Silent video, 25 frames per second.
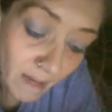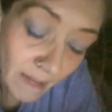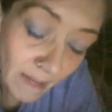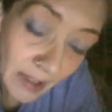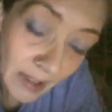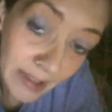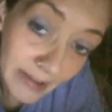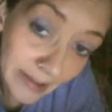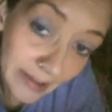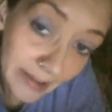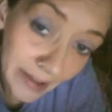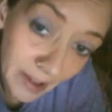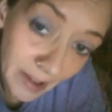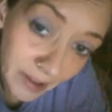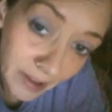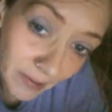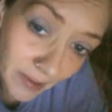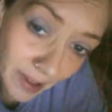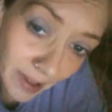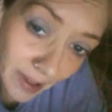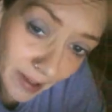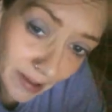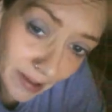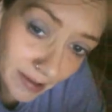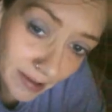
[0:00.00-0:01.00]
but
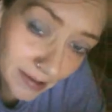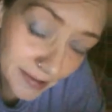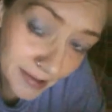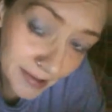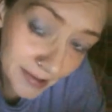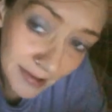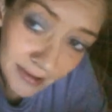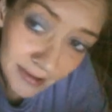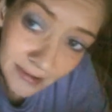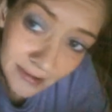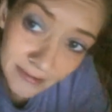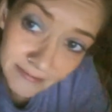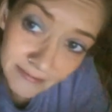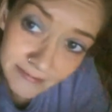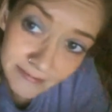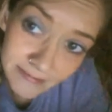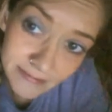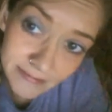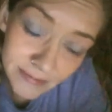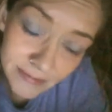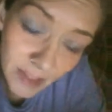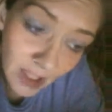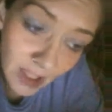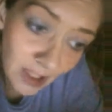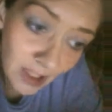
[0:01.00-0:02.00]
anyways, like
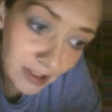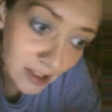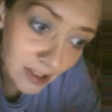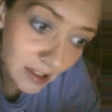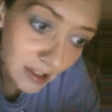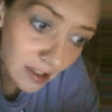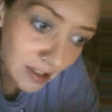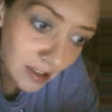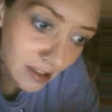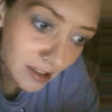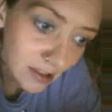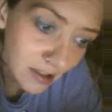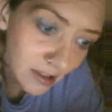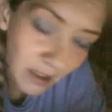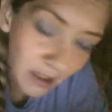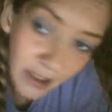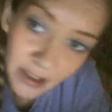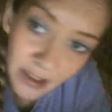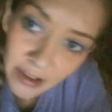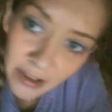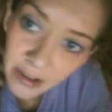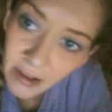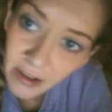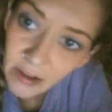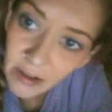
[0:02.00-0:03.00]
I said, it is
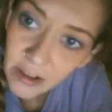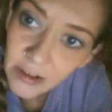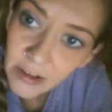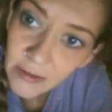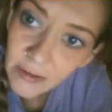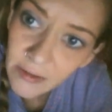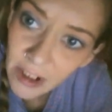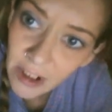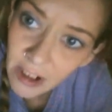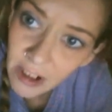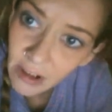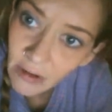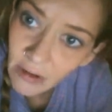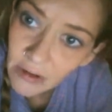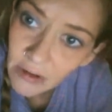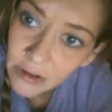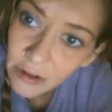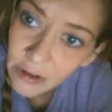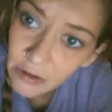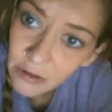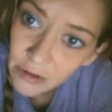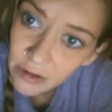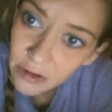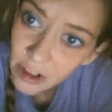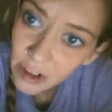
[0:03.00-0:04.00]
late here, and this video
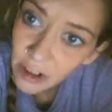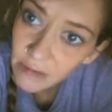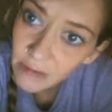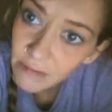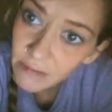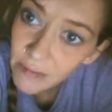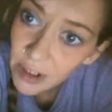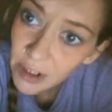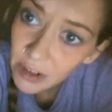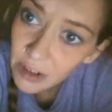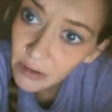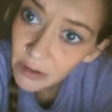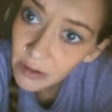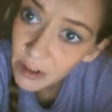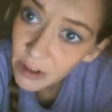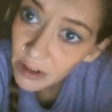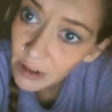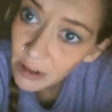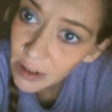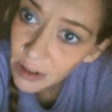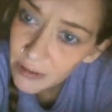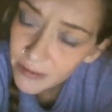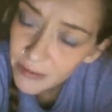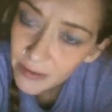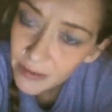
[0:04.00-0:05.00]
has been going
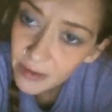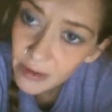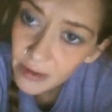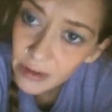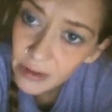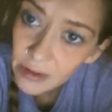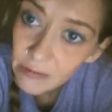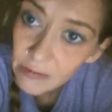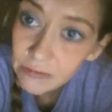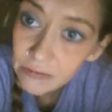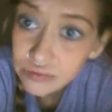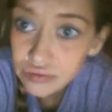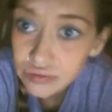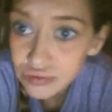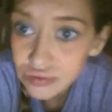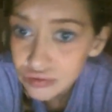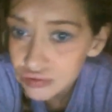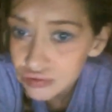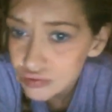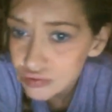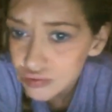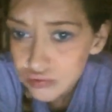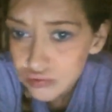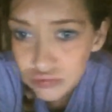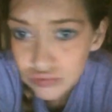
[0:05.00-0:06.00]
on for
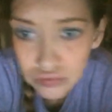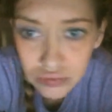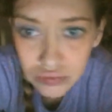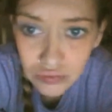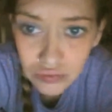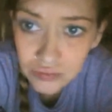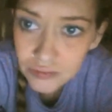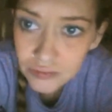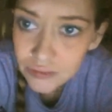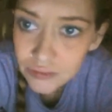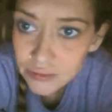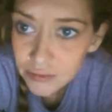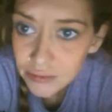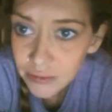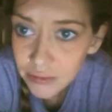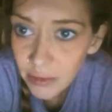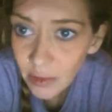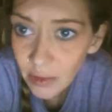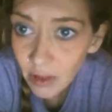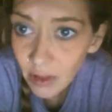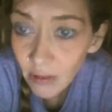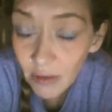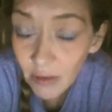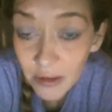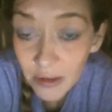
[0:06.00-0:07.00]

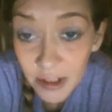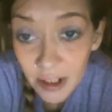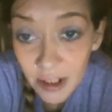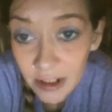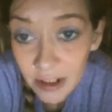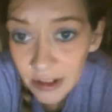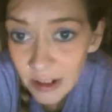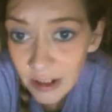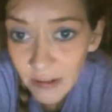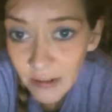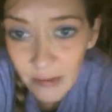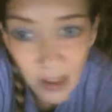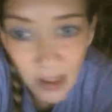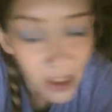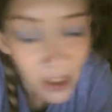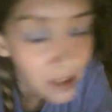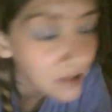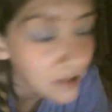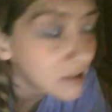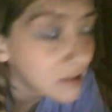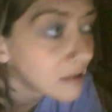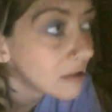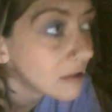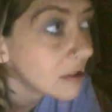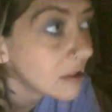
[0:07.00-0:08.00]
almost 18
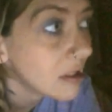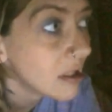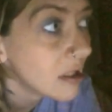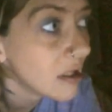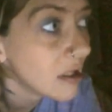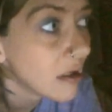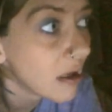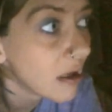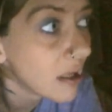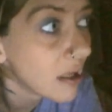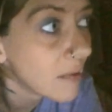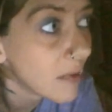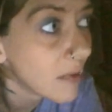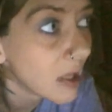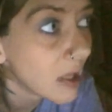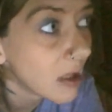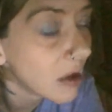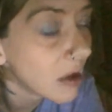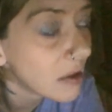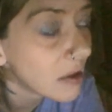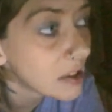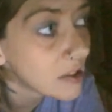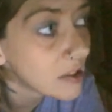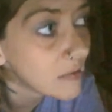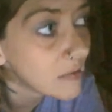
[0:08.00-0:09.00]
minutes. My
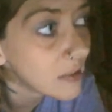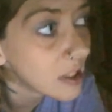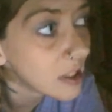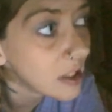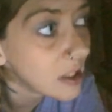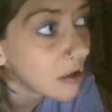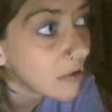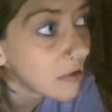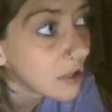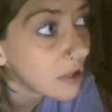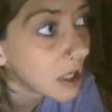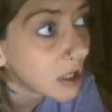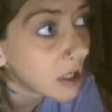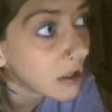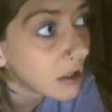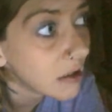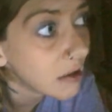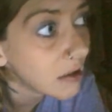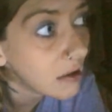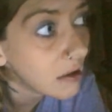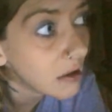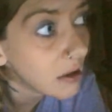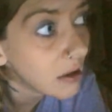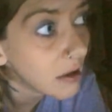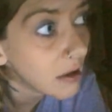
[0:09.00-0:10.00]
longest video yet.